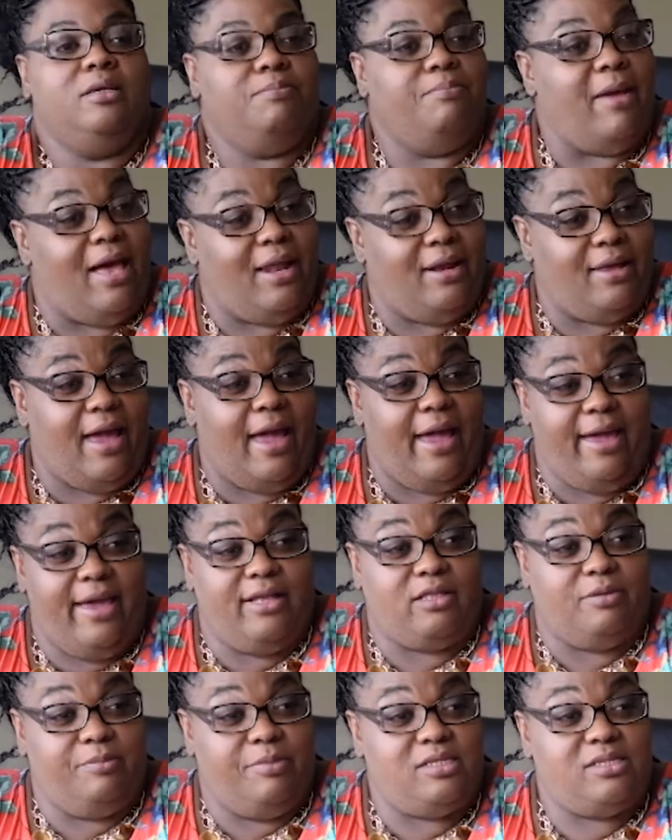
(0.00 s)
Malachi
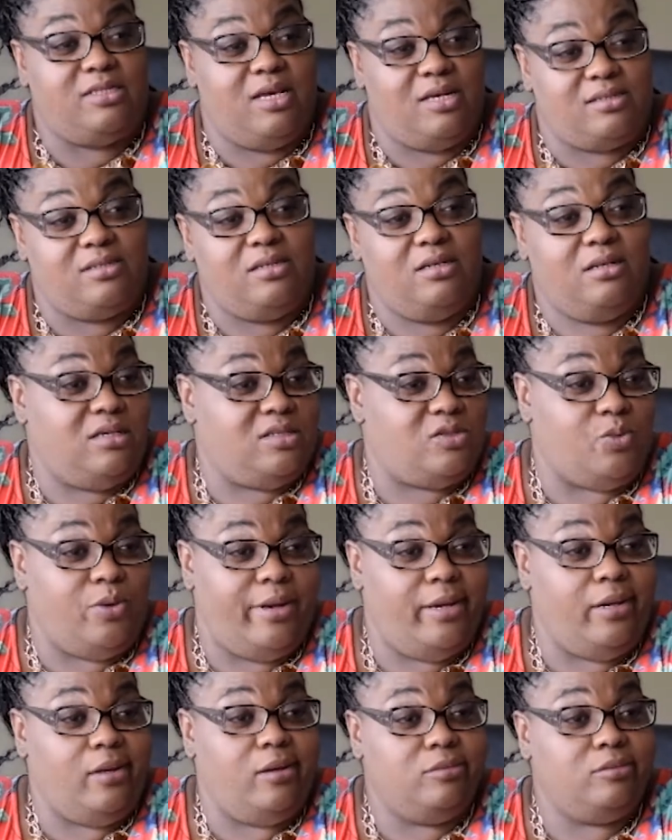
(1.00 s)
had to be tested as
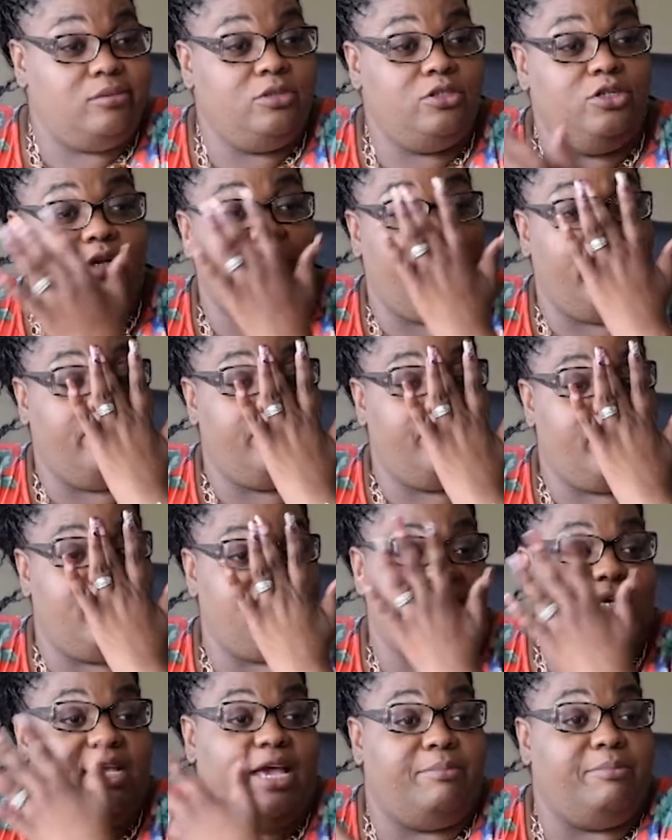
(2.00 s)
well, you know,
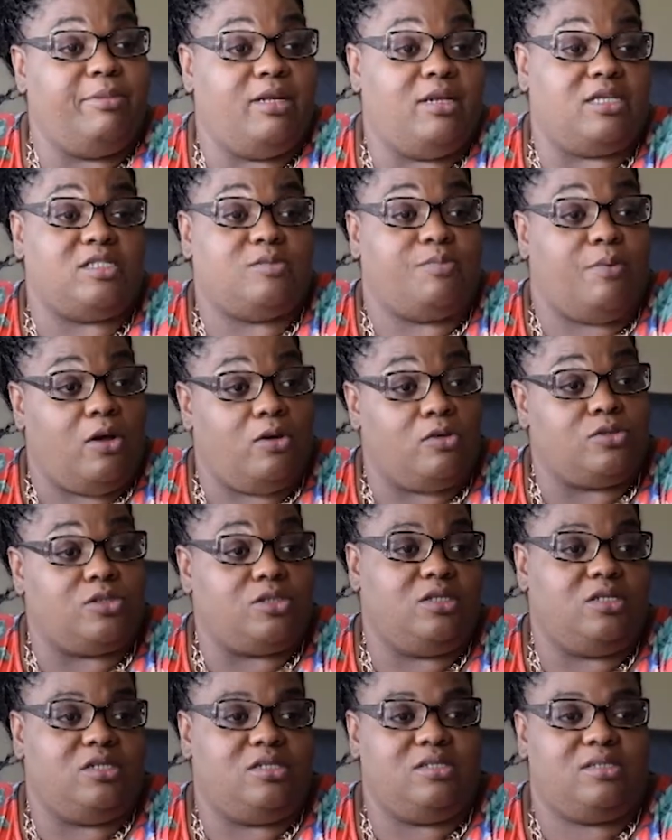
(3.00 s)
because he had been exposed
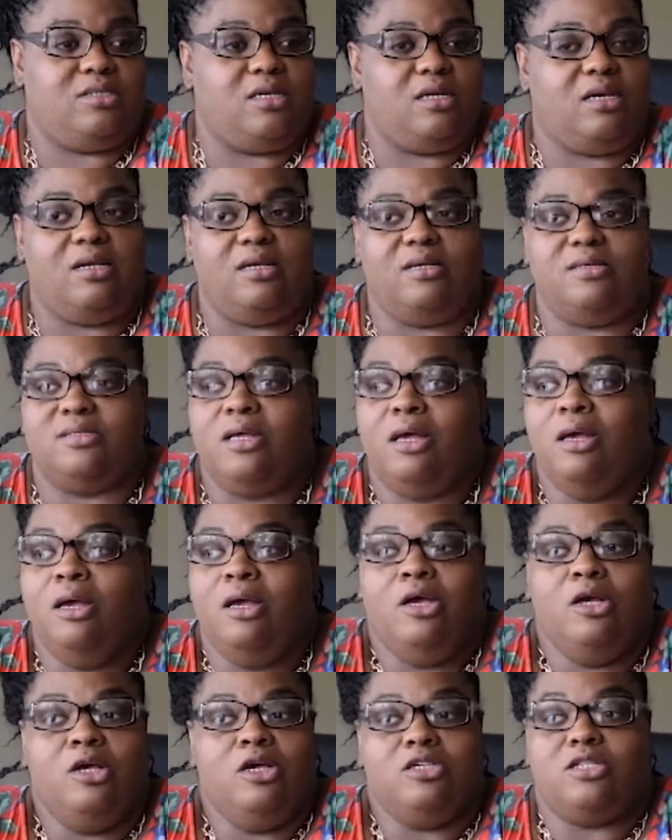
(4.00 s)
to the disease.
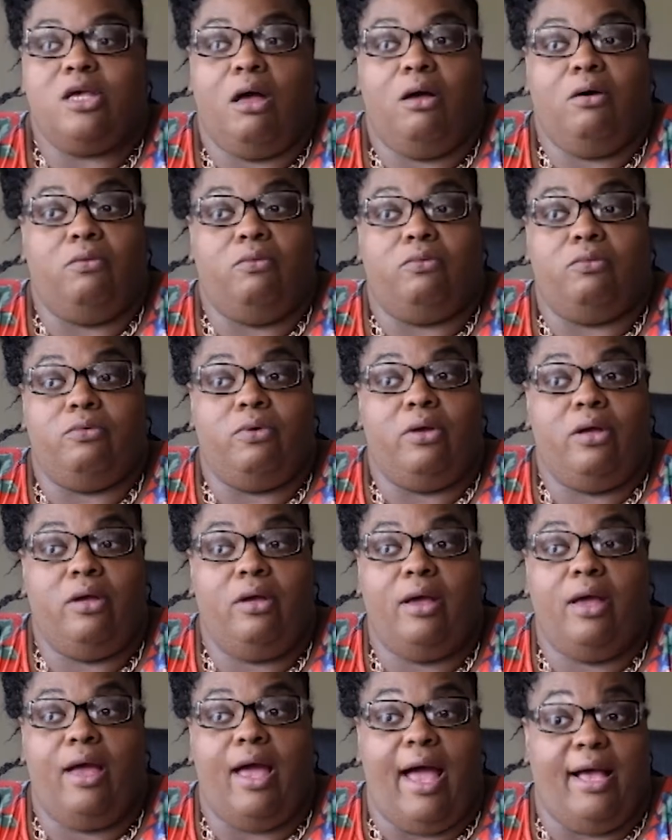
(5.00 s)
So
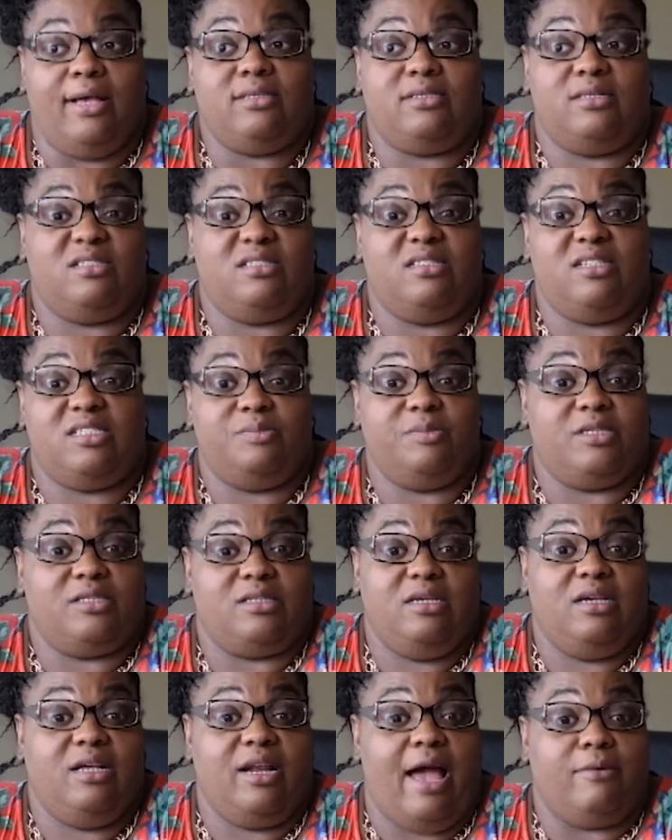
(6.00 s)
I said 6 months
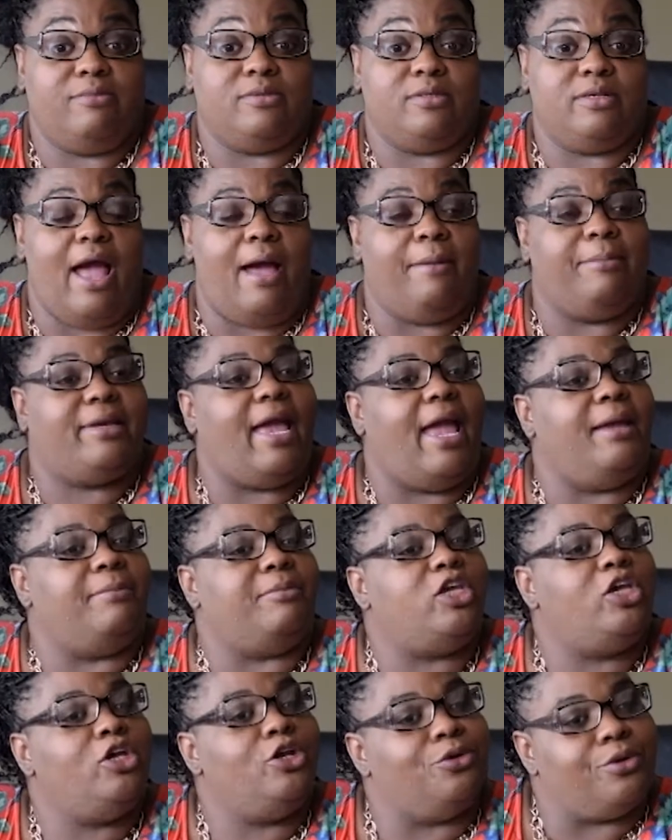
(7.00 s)
in, I became
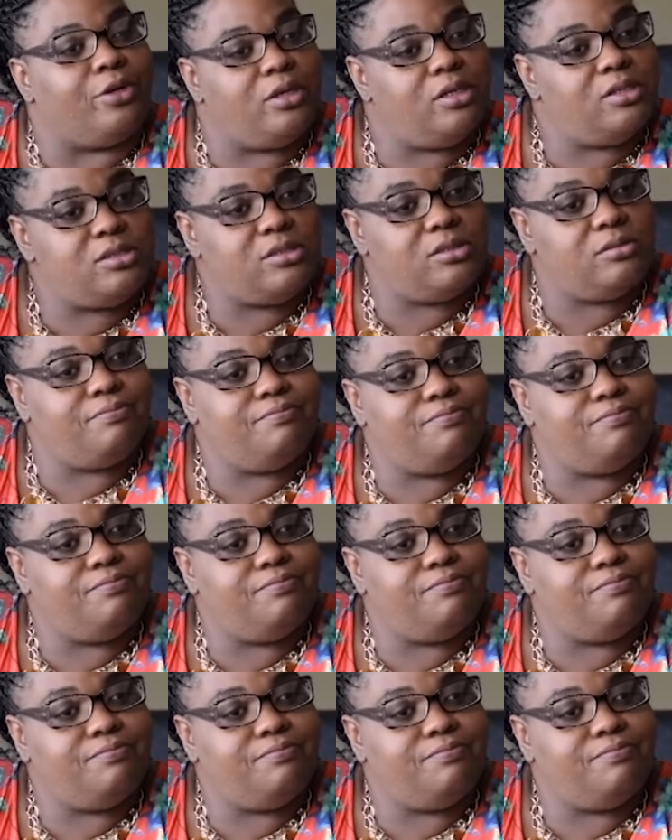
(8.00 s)
curious.